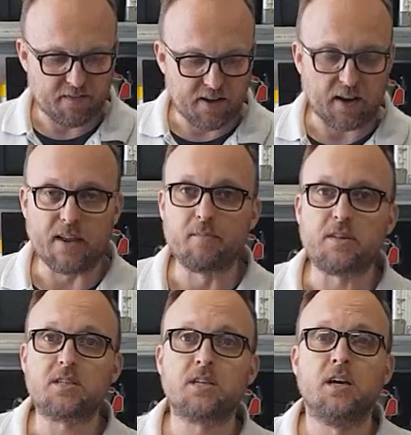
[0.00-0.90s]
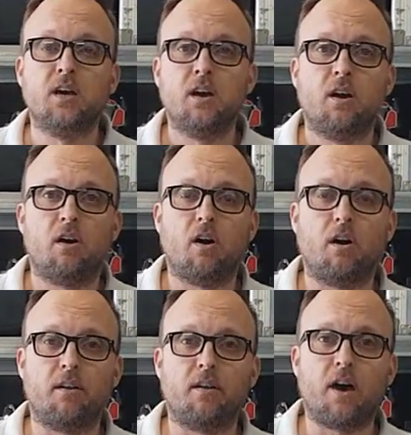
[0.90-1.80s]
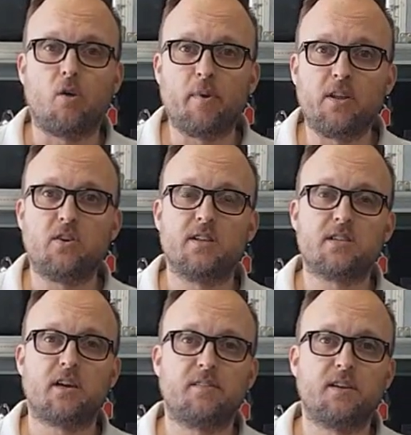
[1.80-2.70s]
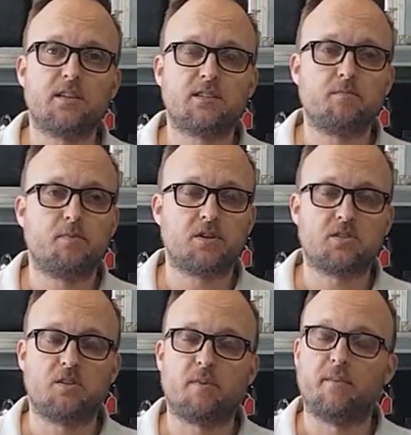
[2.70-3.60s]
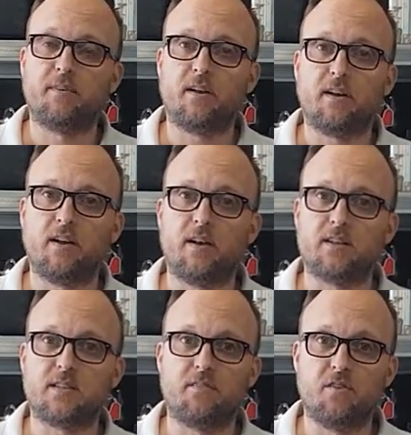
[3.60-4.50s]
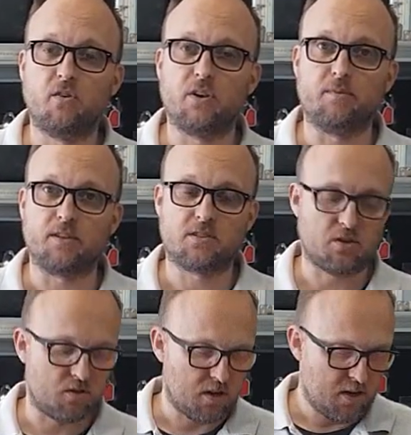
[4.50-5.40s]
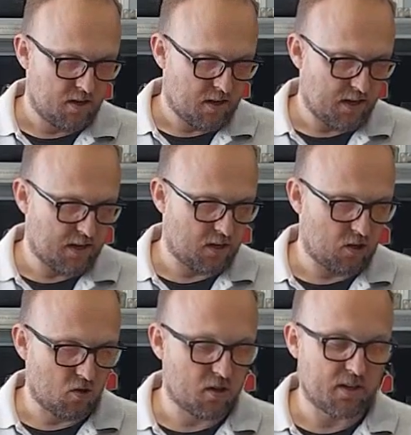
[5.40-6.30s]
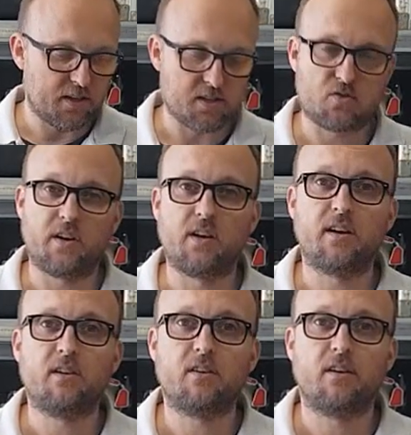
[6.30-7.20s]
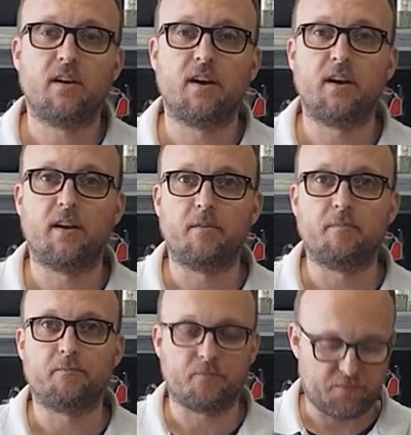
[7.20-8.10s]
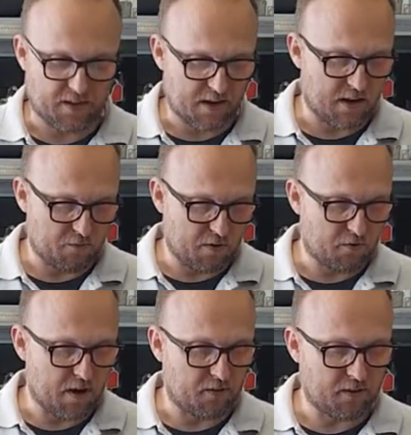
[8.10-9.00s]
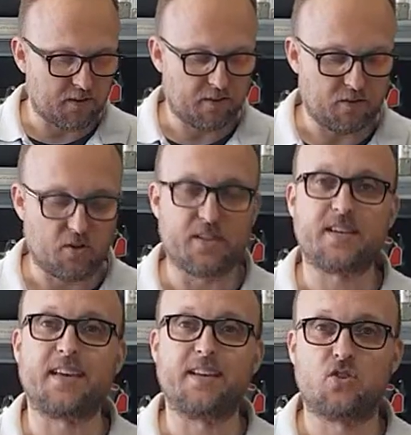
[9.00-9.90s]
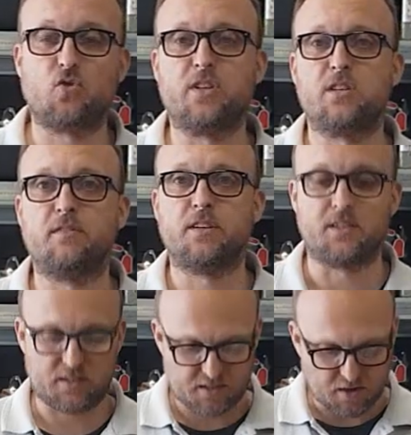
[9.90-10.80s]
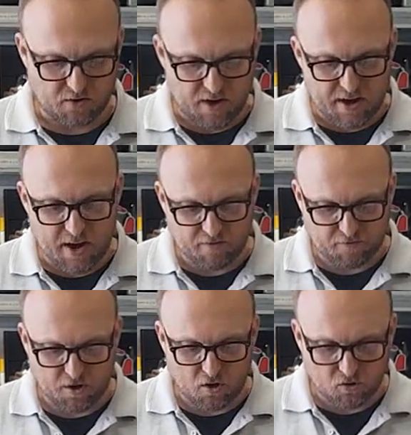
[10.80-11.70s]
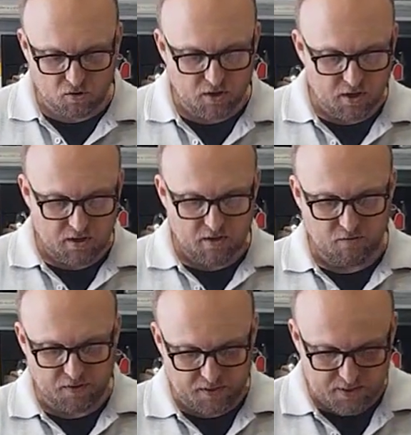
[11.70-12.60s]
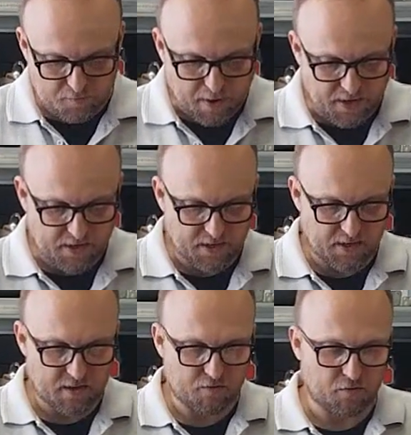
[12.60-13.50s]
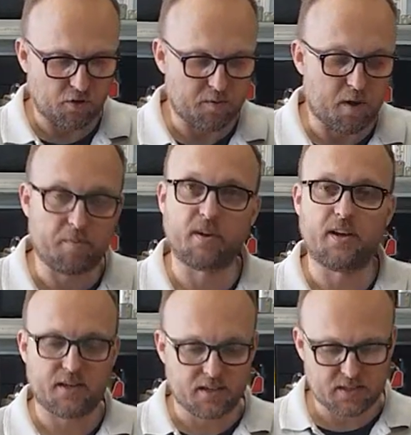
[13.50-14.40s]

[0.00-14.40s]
a limit on how many you can take of these, but some airlines have no limit. So locally in Australia, the airline we fly with, you can take 20 of these. So I have flown with this pack here, fully populated.